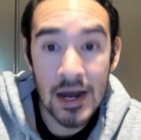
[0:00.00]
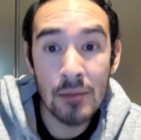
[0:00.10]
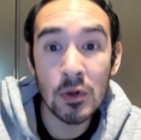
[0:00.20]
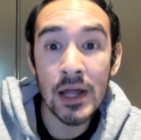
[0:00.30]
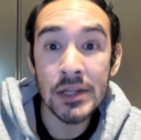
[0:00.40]

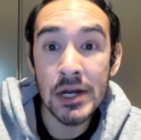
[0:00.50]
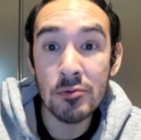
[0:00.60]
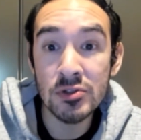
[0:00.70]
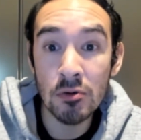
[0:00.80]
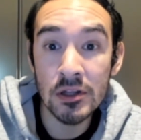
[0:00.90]
I'm glad that
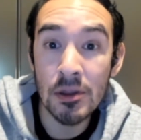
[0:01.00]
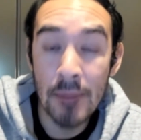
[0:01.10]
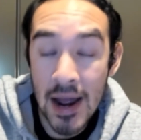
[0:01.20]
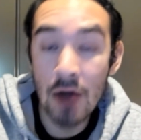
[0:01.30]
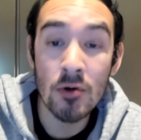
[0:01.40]
it was only the
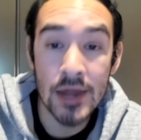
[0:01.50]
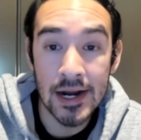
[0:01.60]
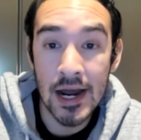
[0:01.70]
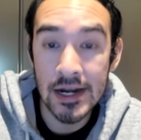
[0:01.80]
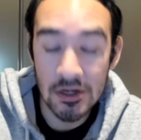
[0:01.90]
power
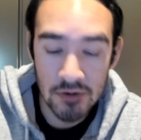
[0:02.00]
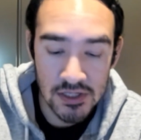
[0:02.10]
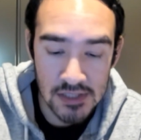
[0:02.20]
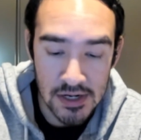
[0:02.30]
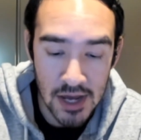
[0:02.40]
that got
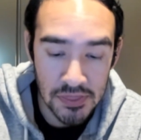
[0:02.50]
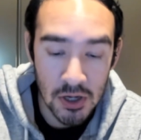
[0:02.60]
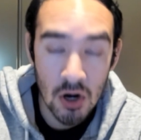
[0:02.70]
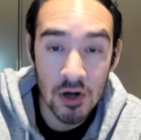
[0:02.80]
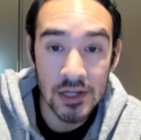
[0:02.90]
increased and not
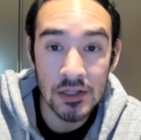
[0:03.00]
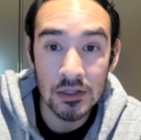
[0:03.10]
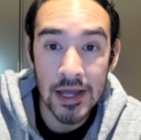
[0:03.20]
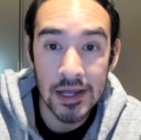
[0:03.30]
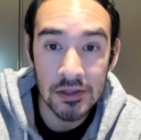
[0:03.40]
the hook and the
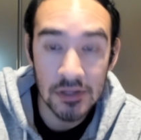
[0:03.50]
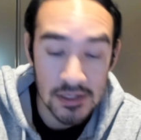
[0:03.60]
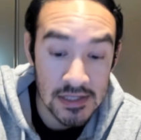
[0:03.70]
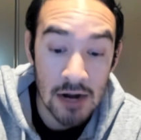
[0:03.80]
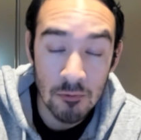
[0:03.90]
length,
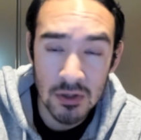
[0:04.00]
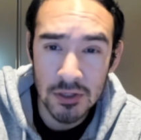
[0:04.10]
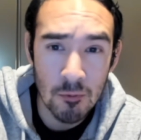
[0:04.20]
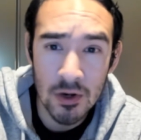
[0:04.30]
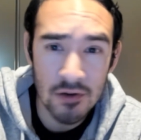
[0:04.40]
because that
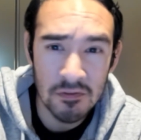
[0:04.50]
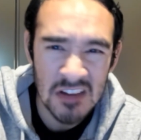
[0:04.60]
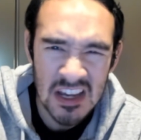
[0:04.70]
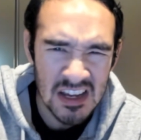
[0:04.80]
really would have